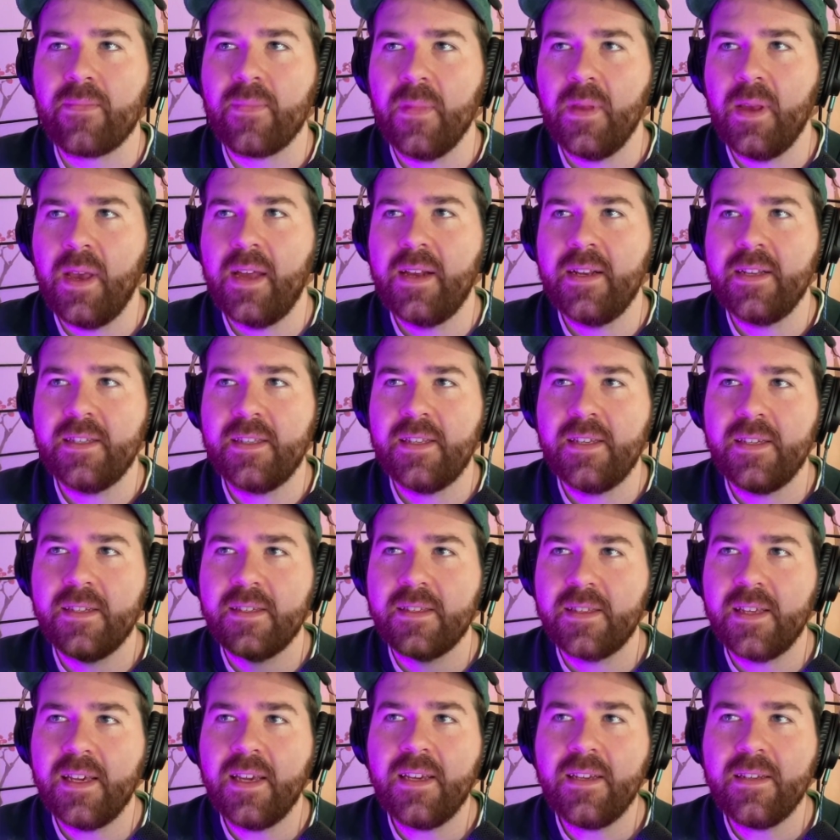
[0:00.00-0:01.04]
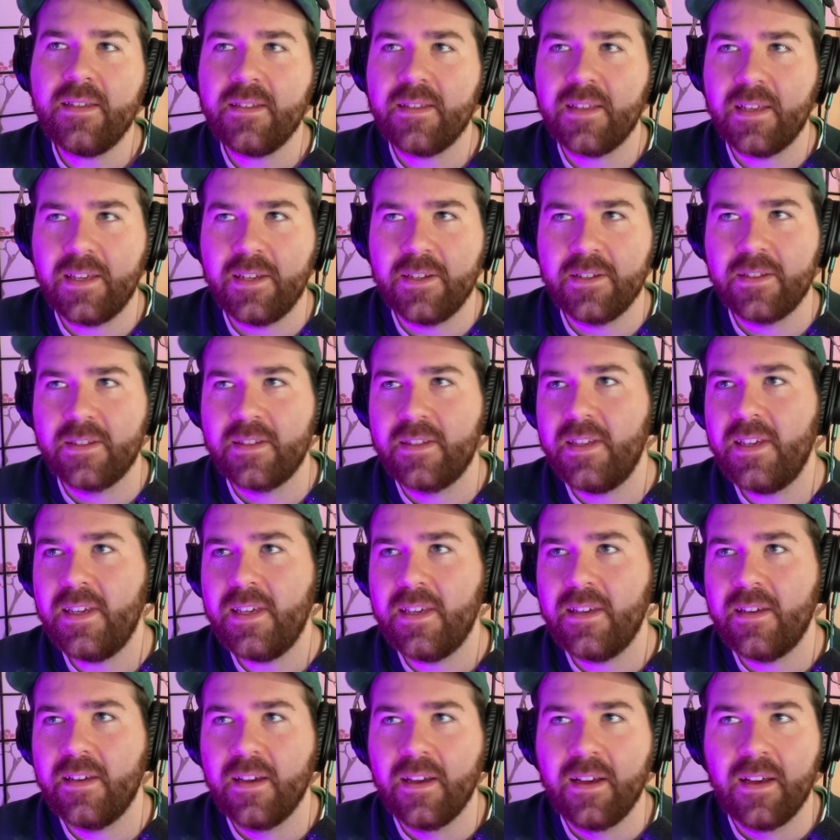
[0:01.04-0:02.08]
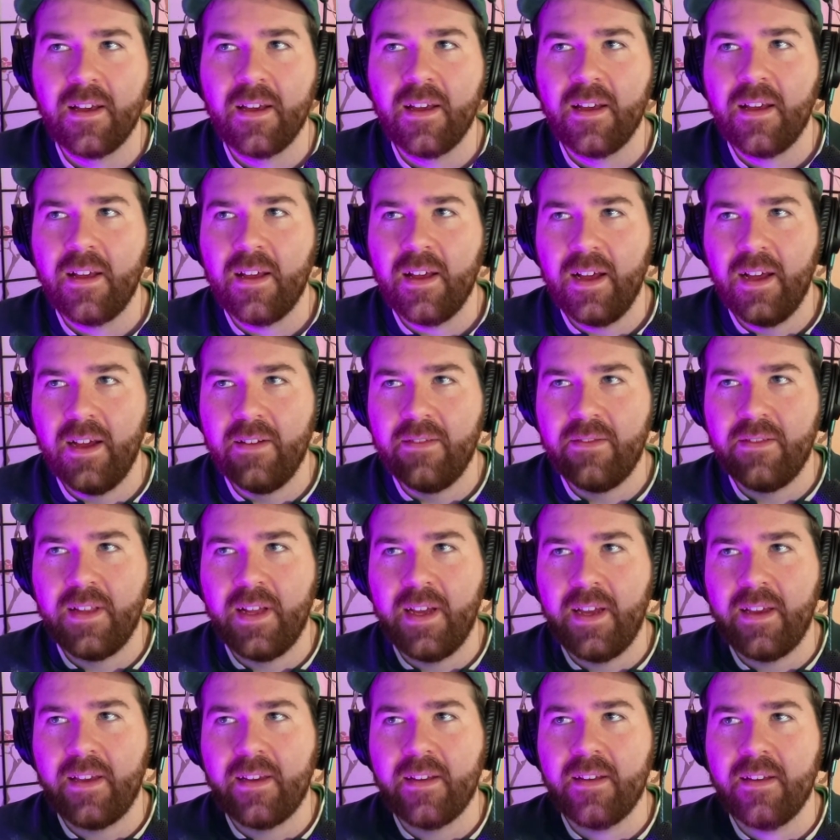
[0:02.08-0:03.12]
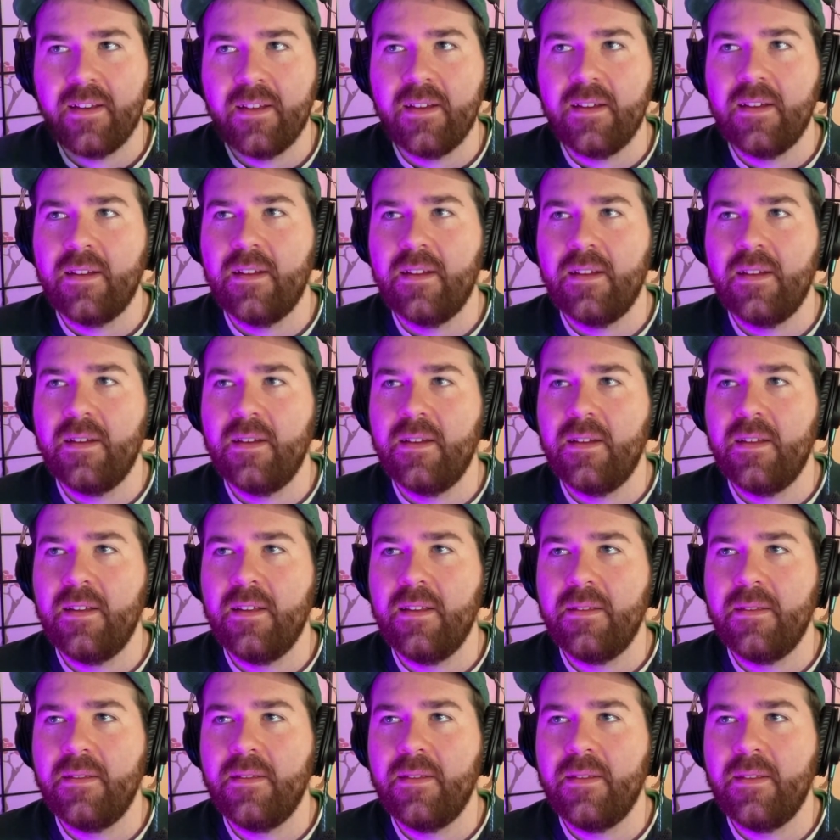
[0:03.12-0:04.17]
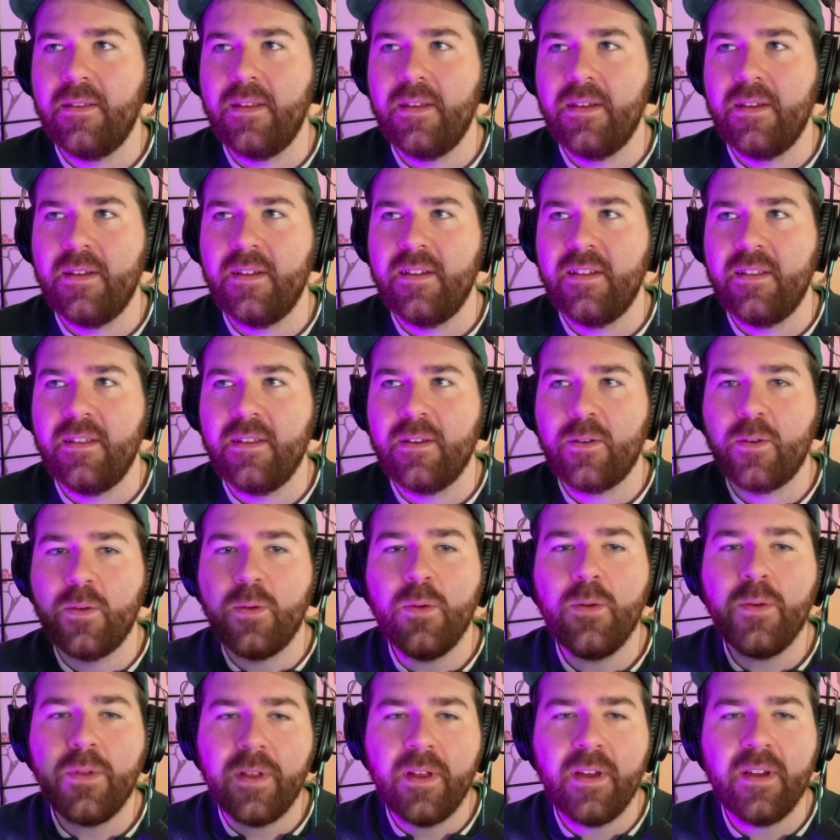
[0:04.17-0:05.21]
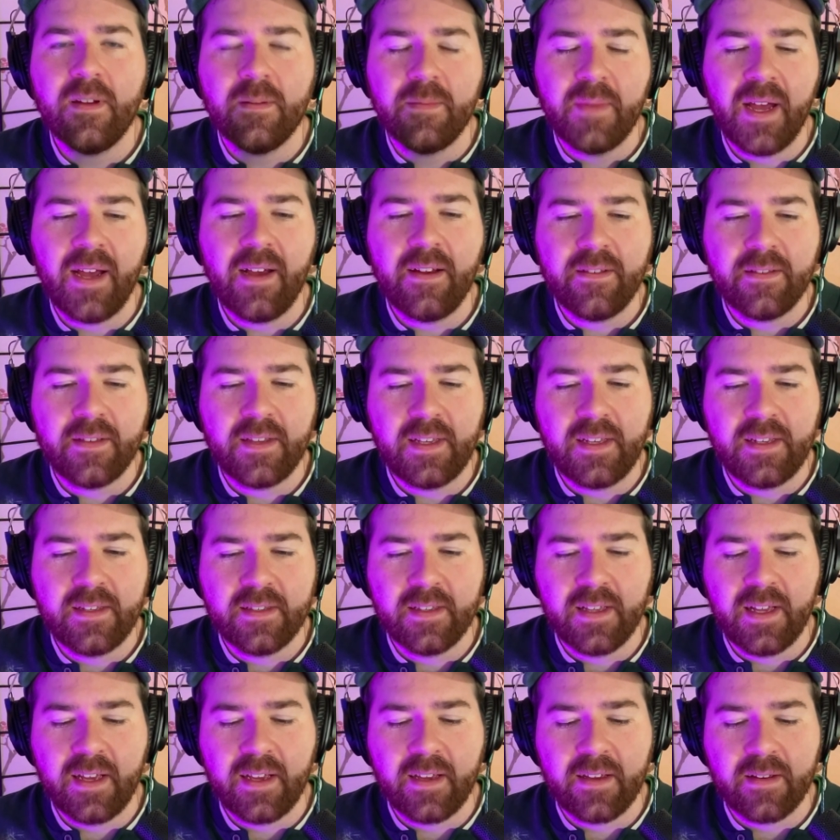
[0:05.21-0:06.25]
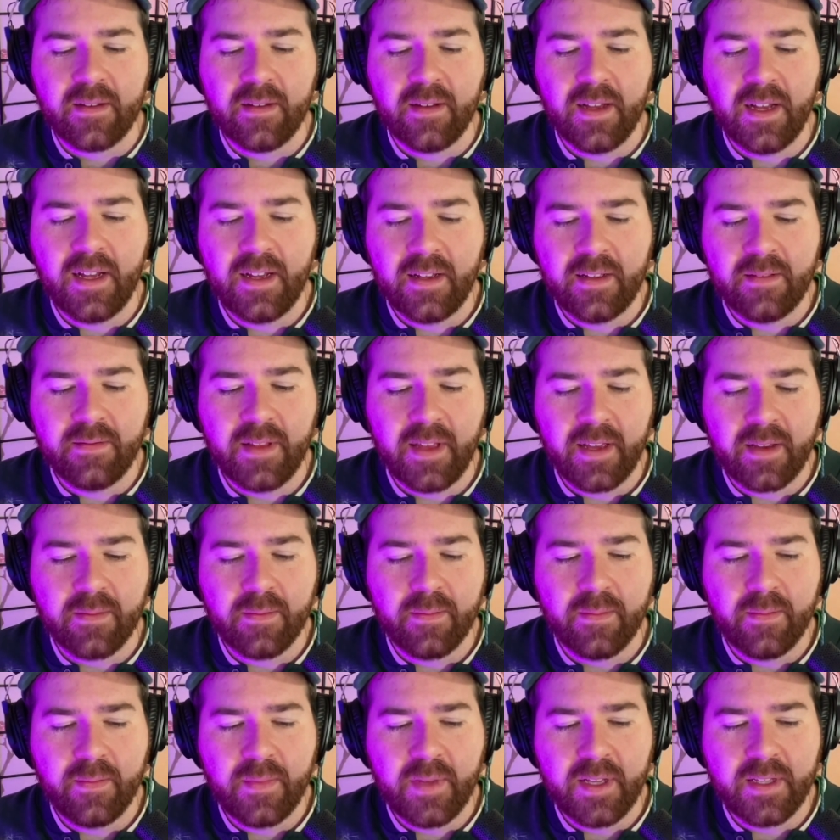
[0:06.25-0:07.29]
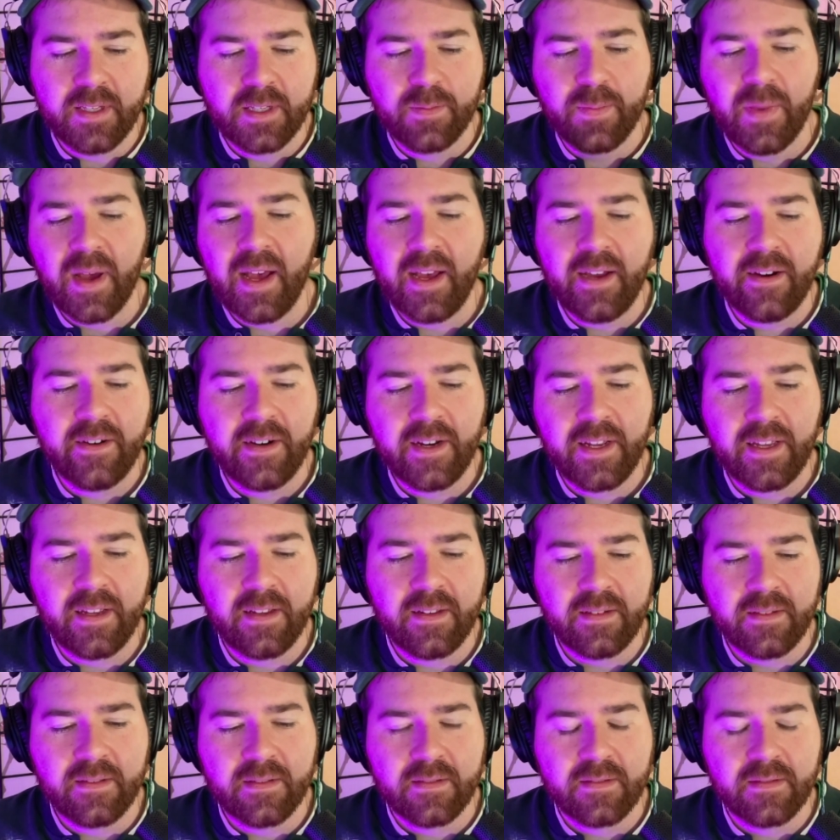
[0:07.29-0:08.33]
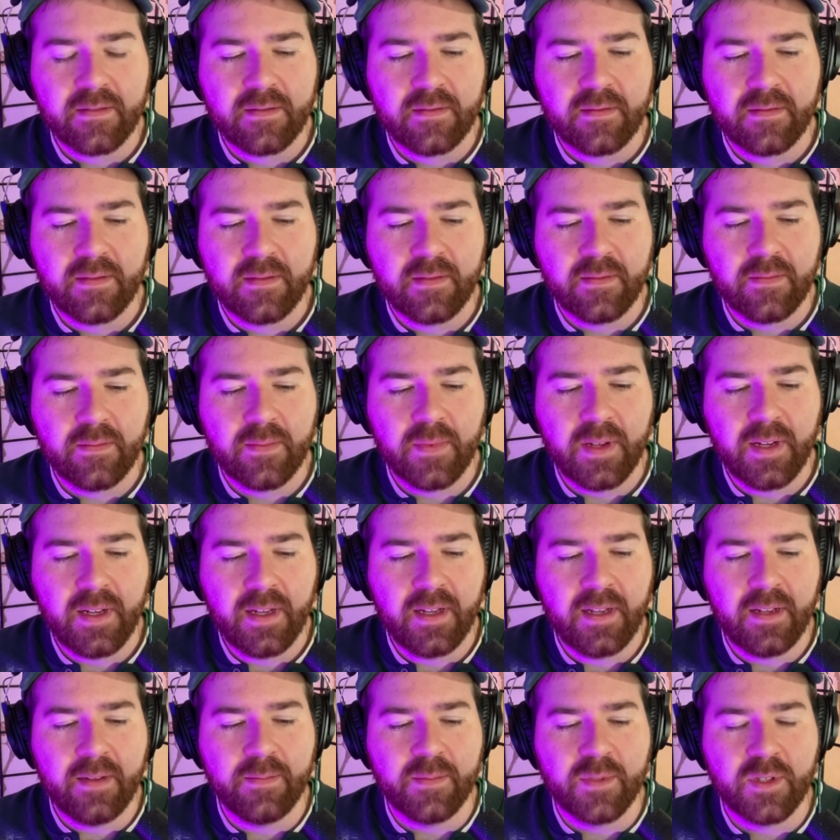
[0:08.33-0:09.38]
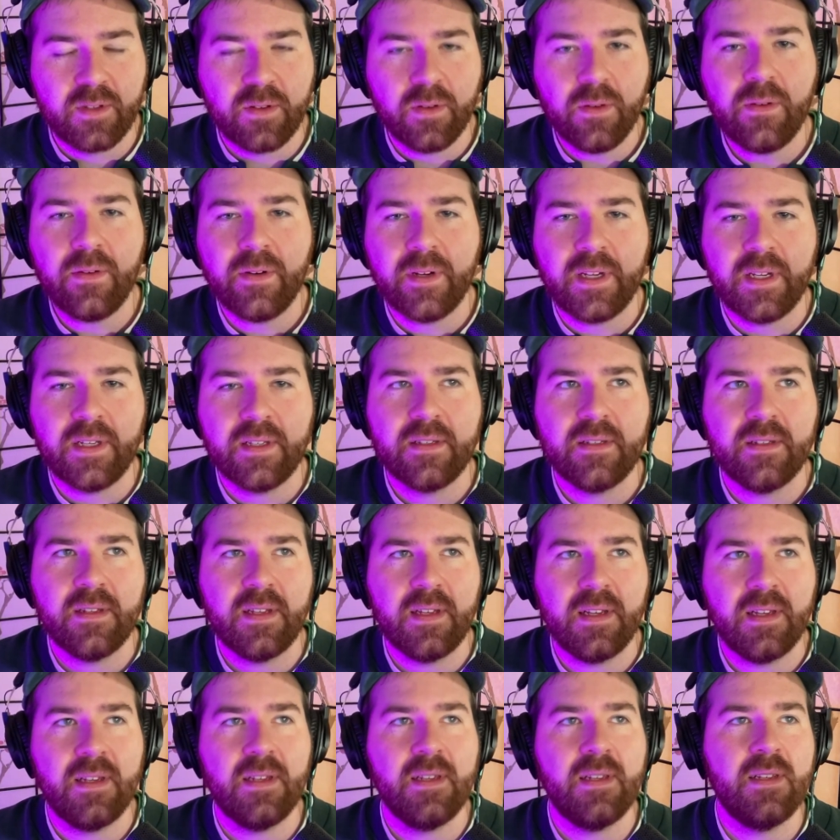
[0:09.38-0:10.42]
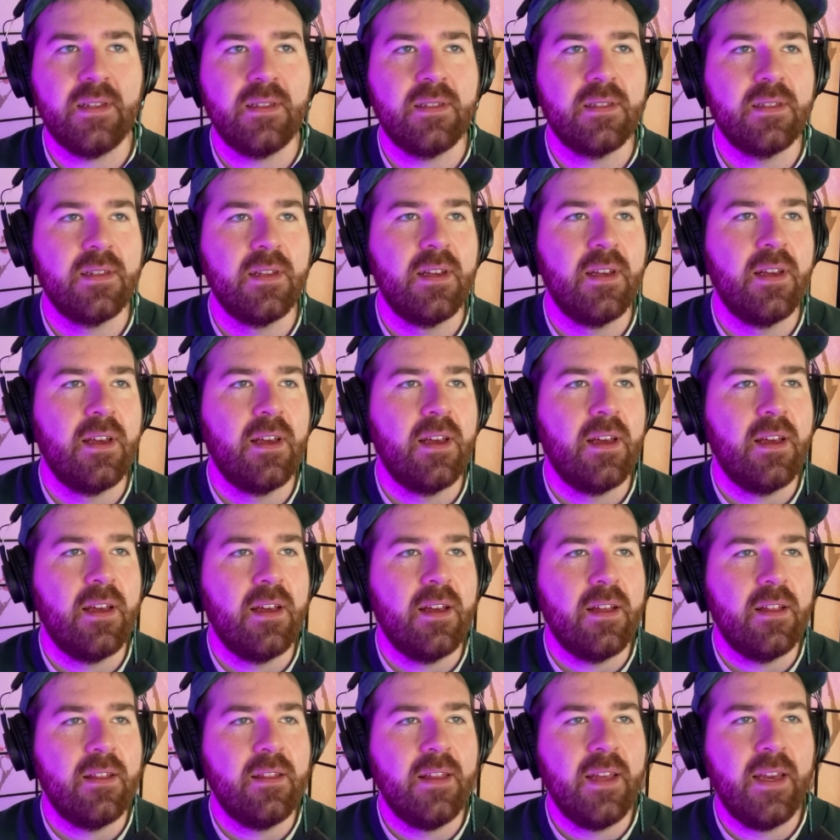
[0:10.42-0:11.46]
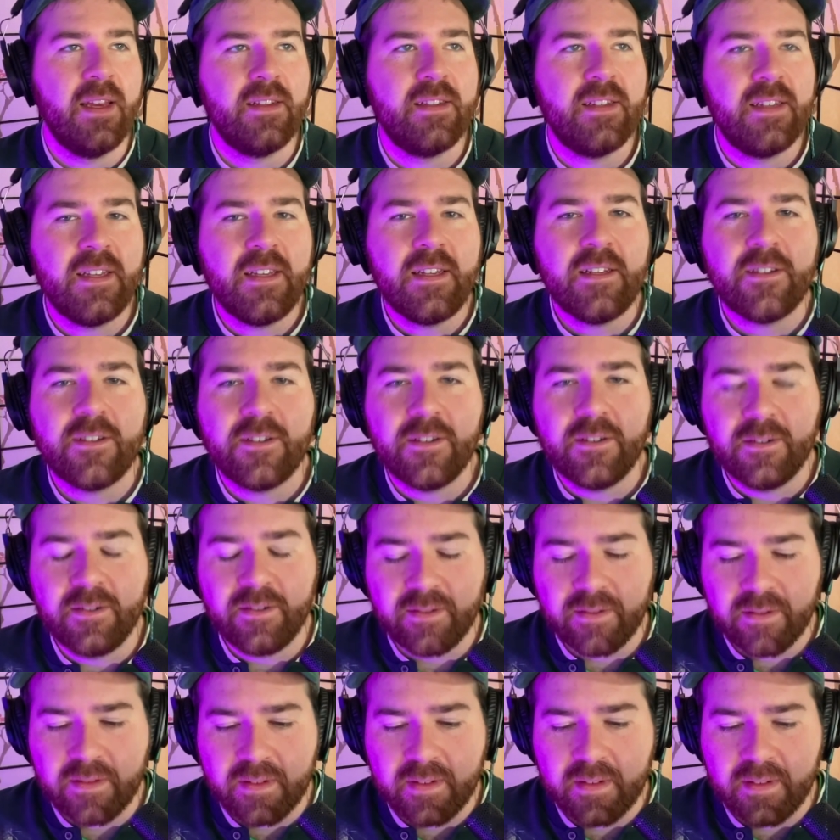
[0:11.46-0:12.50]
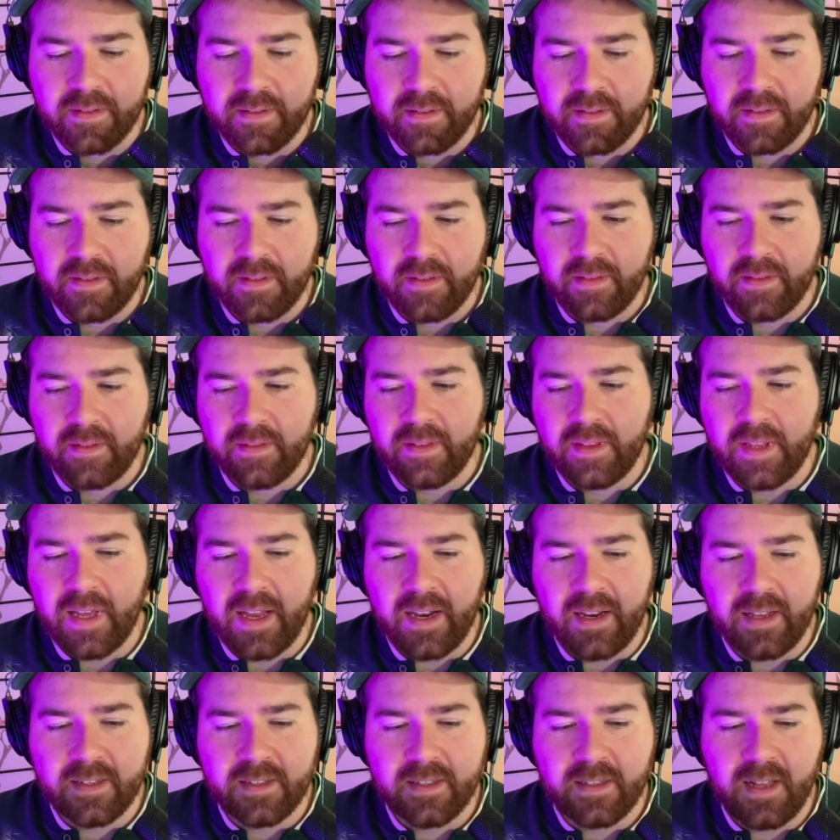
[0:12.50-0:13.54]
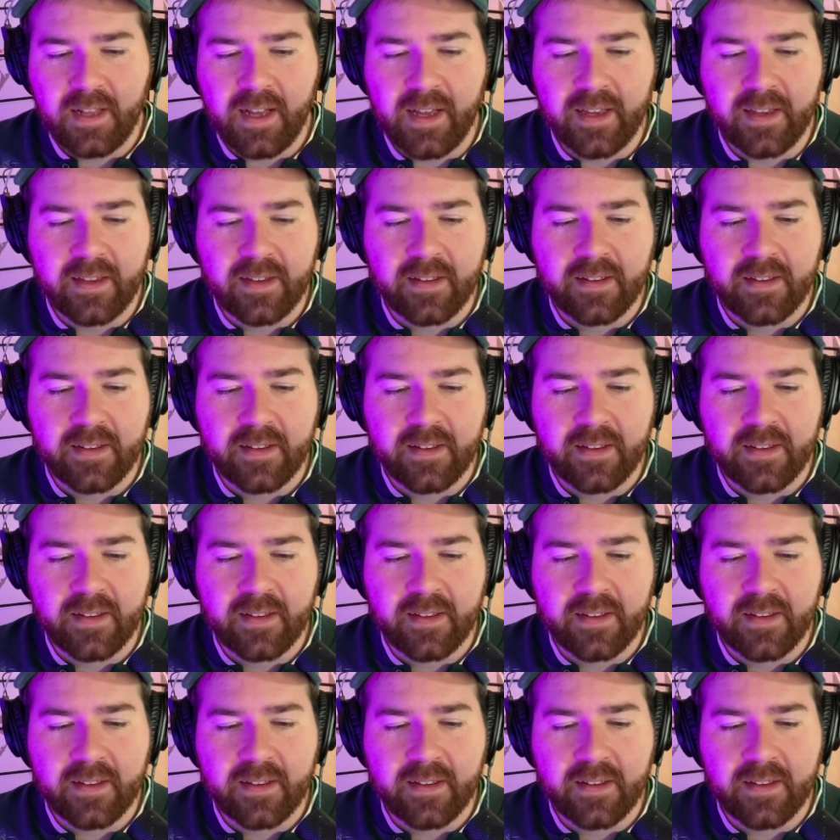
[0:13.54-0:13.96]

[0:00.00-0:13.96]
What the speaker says: And it's these things that you see of like the cool thing about these like inspiring stories is they teach you that it's like